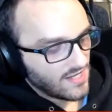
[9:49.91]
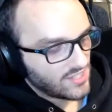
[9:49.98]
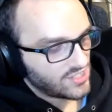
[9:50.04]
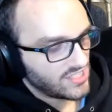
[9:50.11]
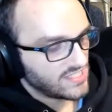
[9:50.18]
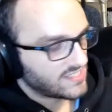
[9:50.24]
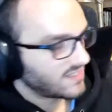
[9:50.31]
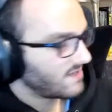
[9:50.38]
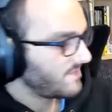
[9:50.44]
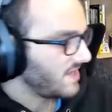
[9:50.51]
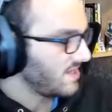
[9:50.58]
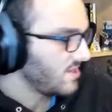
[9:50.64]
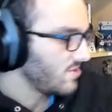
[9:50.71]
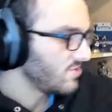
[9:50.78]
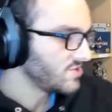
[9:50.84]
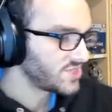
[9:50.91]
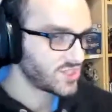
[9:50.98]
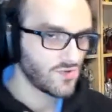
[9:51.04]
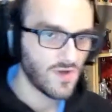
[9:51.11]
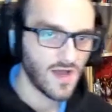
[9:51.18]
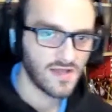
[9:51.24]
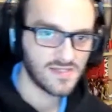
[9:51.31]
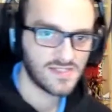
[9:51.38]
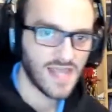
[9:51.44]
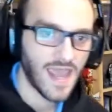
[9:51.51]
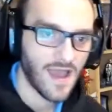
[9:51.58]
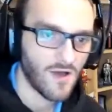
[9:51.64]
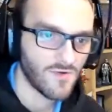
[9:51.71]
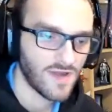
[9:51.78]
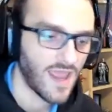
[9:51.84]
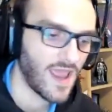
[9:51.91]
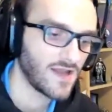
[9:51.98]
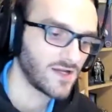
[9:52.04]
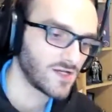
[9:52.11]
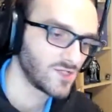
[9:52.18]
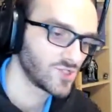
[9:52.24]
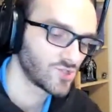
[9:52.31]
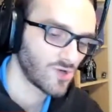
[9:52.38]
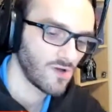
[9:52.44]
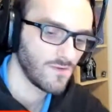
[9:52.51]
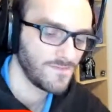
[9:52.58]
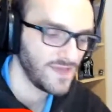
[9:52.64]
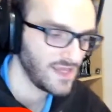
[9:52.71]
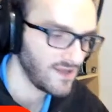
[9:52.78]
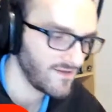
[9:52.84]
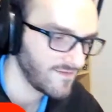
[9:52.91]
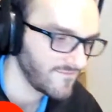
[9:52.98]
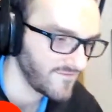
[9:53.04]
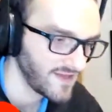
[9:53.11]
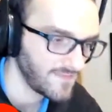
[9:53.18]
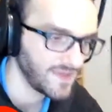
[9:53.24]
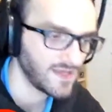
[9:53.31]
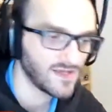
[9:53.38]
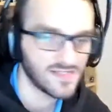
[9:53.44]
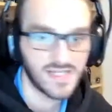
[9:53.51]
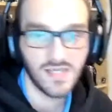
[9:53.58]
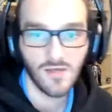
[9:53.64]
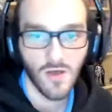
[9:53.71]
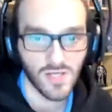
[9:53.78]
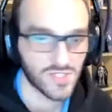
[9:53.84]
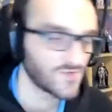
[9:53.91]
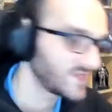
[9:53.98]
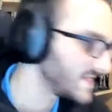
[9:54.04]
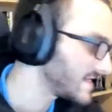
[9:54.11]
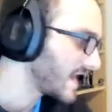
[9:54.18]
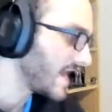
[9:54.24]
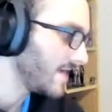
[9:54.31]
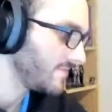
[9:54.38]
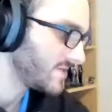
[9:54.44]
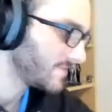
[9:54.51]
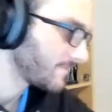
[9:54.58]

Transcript: she's going to be used to hunt down and control V because he also escaped.